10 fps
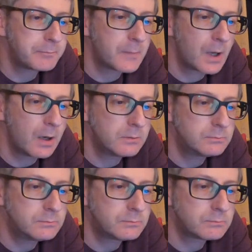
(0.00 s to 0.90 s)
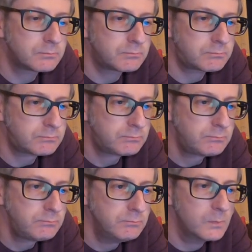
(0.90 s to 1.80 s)

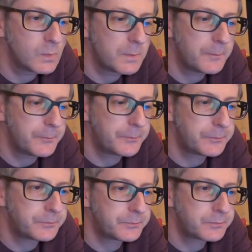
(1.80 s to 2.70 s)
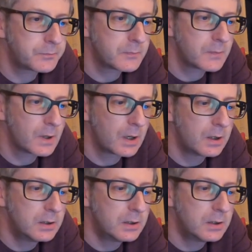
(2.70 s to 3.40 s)
Nobody speaks.